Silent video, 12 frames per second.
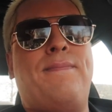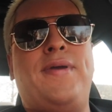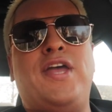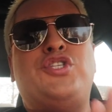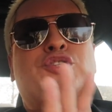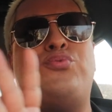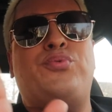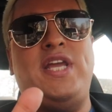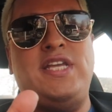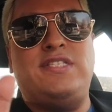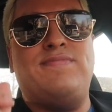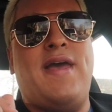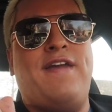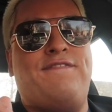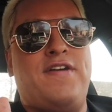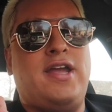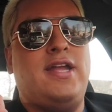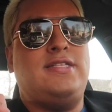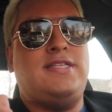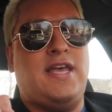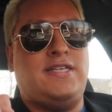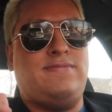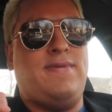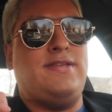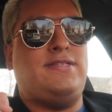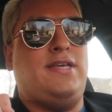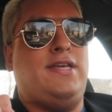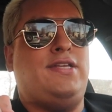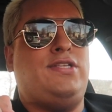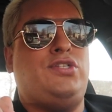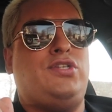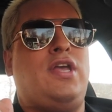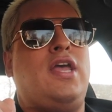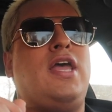Bitch reads my fucking text message.